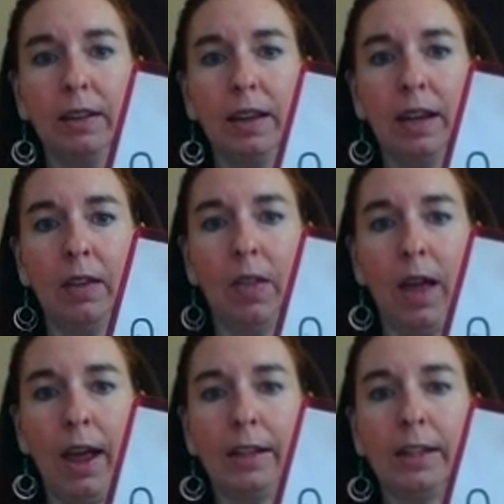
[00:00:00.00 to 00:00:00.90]
in a
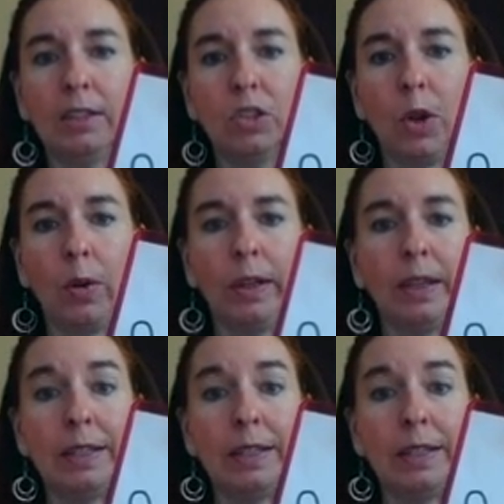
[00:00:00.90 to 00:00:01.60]
line, it's showing a